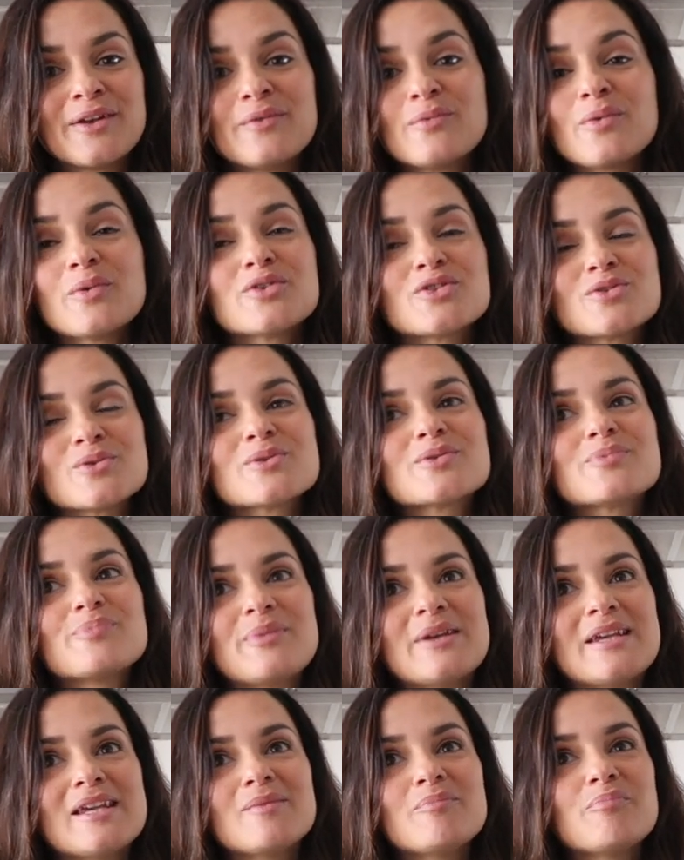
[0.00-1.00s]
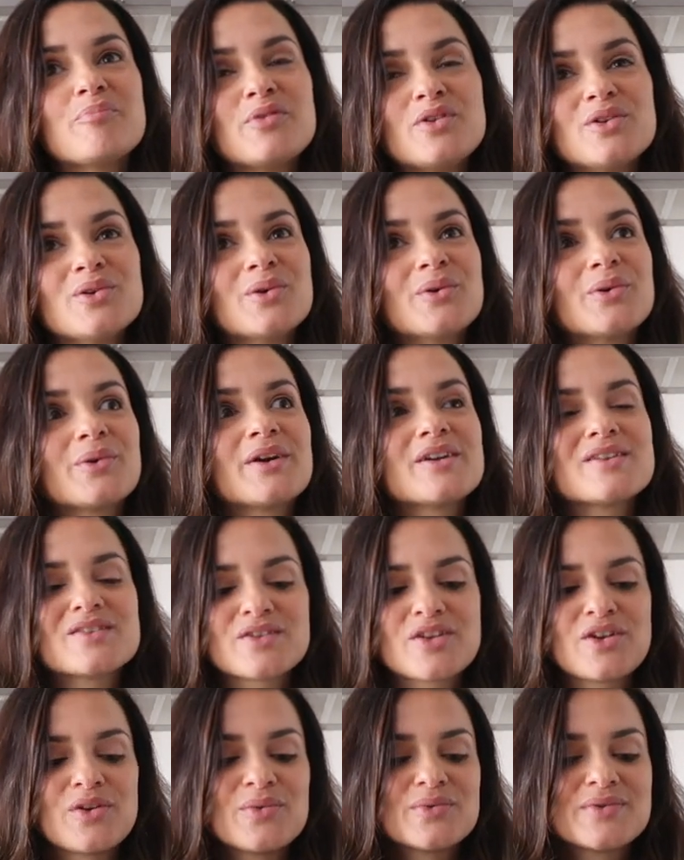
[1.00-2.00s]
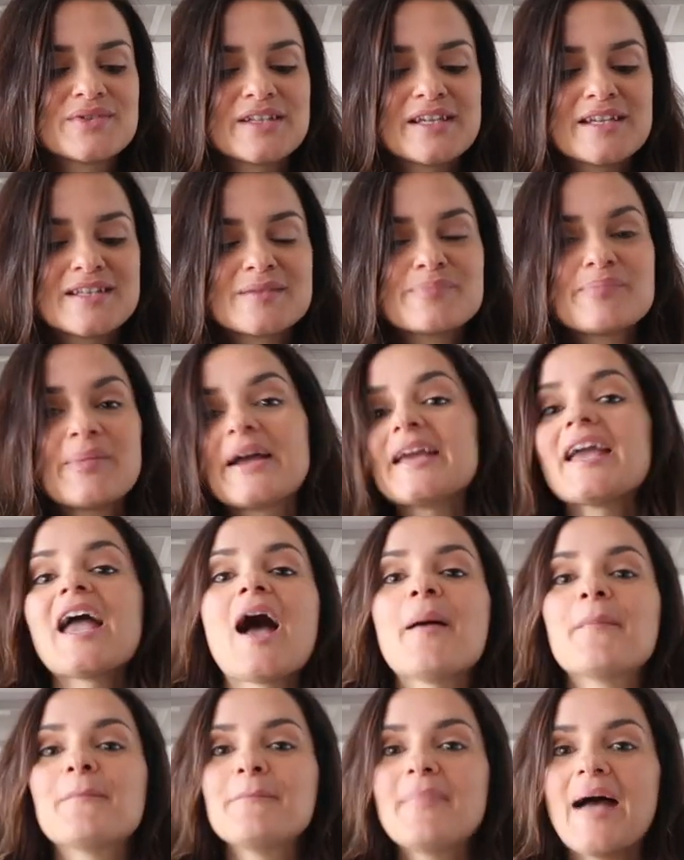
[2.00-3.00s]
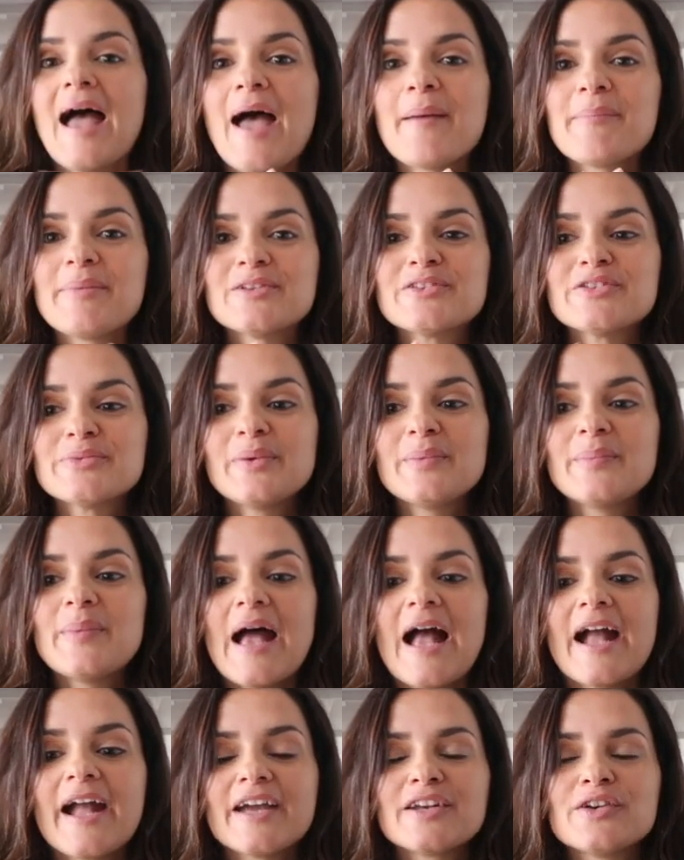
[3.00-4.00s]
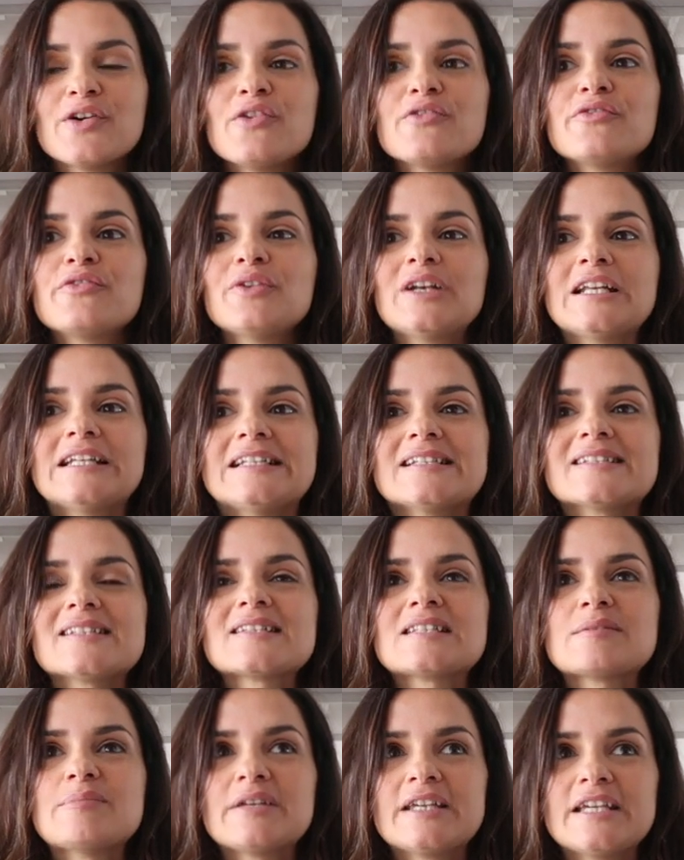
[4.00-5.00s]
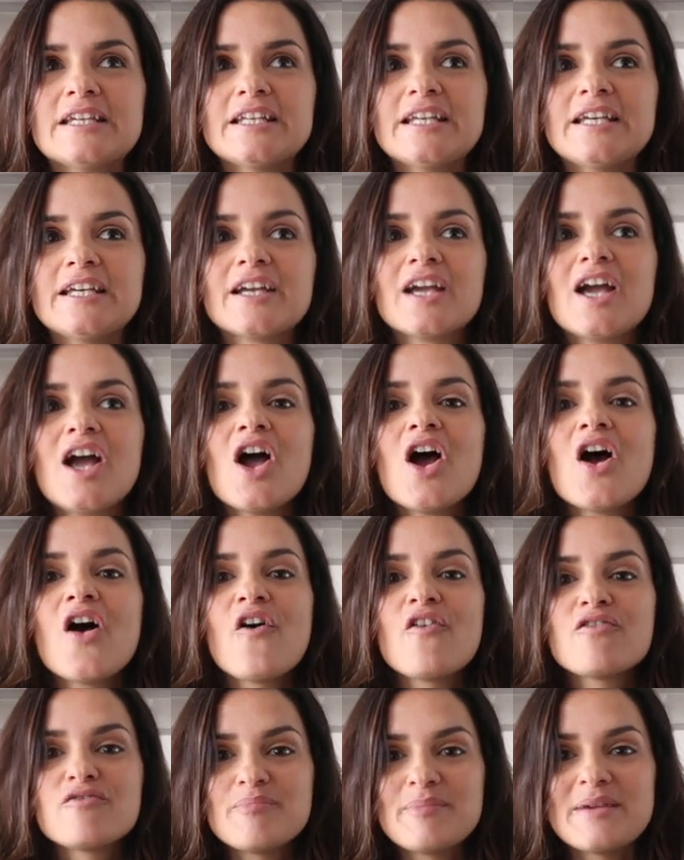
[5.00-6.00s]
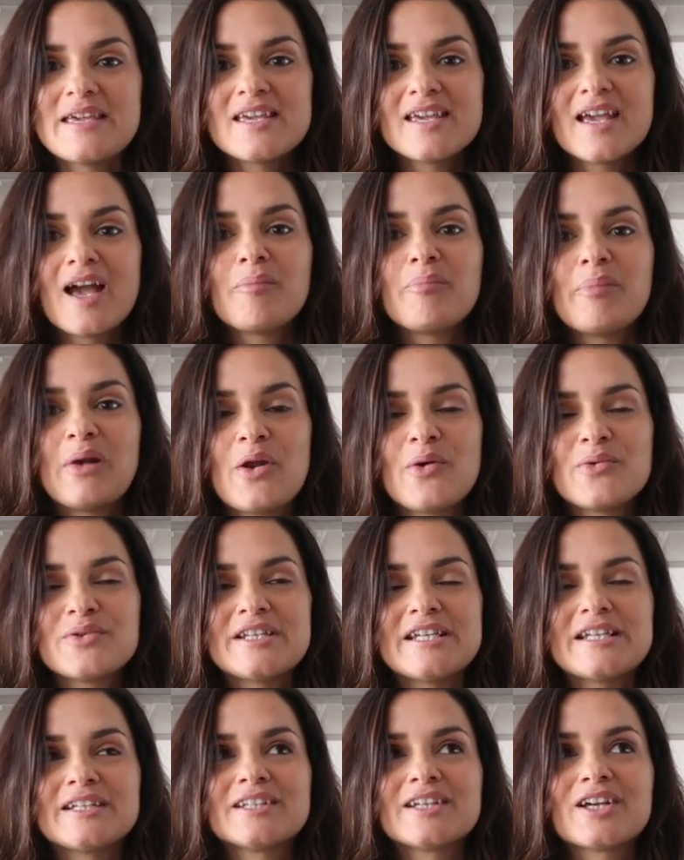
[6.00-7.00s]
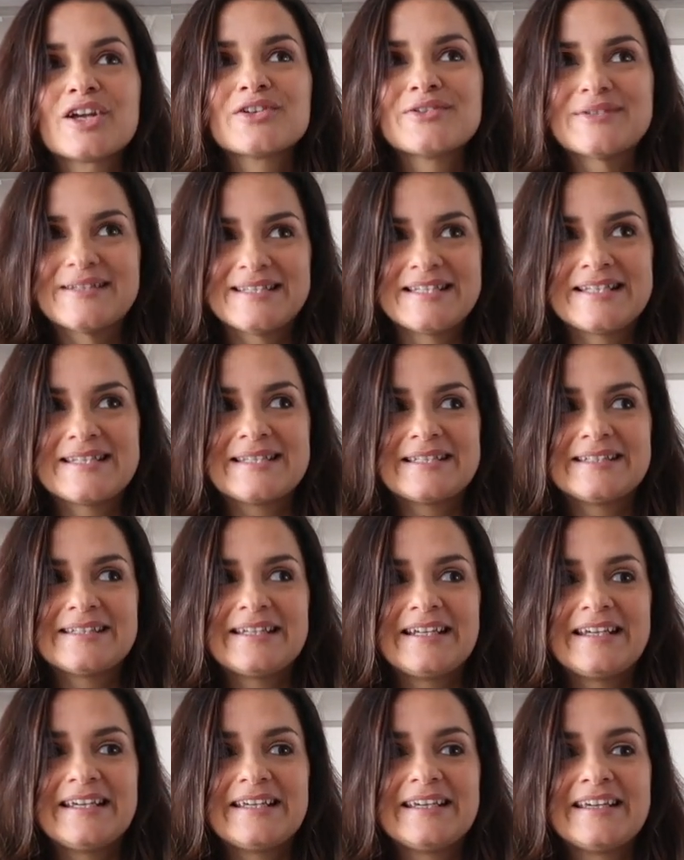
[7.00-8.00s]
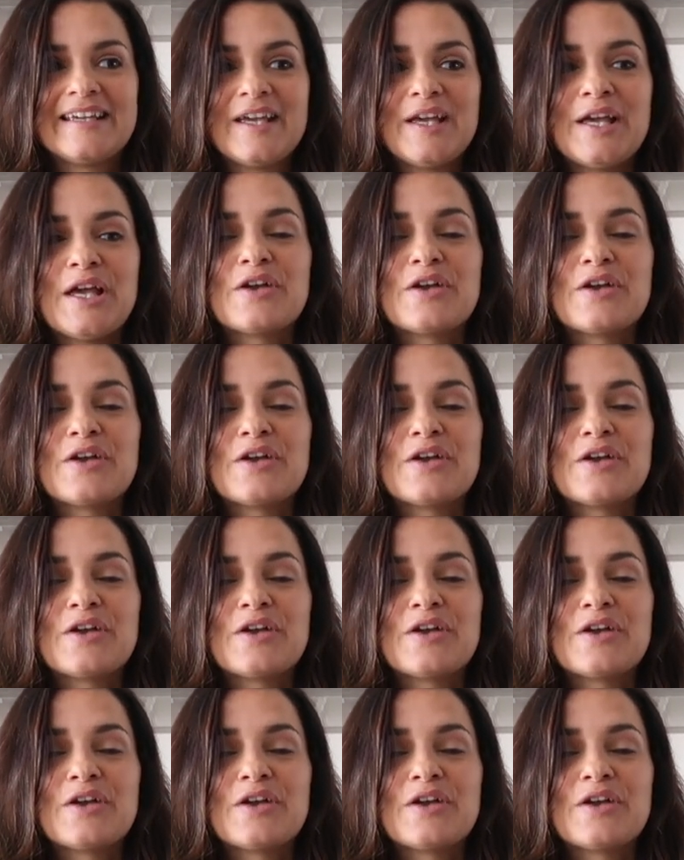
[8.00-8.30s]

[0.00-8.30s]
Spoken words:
It would just be pure excuses. But yeah, I'm happy to be back and hopefully this is the beginning of me uploading consistently.